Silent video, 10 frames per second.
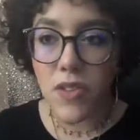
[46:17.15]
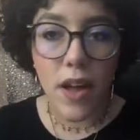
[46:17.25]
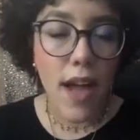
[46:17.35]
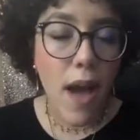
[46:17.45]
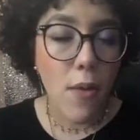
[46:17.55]

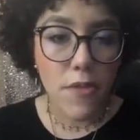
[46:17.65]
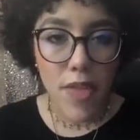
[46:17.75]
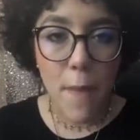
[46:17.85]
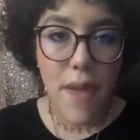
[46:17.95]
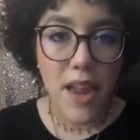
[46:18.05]
or however
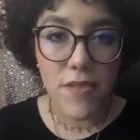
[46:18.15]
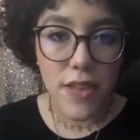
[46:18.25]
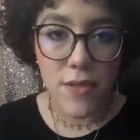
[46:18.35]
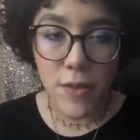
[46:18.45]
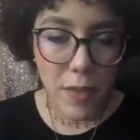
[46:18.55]
that
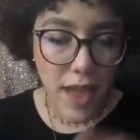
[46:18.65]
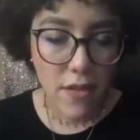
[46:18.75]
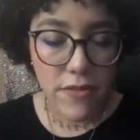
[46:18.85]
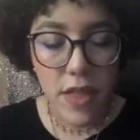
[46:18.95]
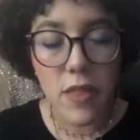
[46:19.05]
manifests for me,
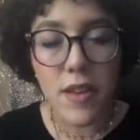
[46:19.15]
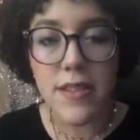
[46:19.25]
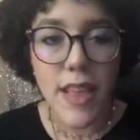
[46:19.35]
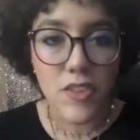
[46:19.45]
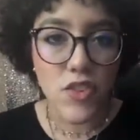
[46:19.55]
however that
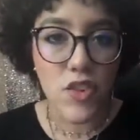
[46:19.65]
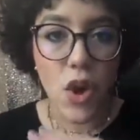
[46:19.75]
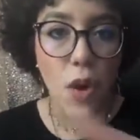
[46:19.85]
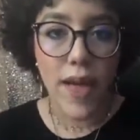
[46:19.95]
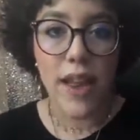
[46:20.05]
looks, I just
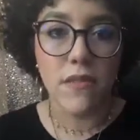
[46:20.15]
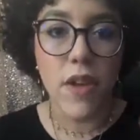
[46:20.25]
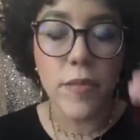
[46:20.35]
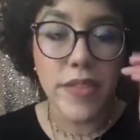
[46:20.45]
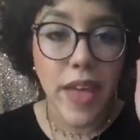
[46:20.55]
go ahead and
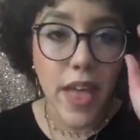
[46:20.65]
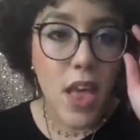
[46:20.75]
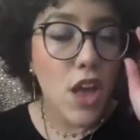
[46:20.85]
run with it.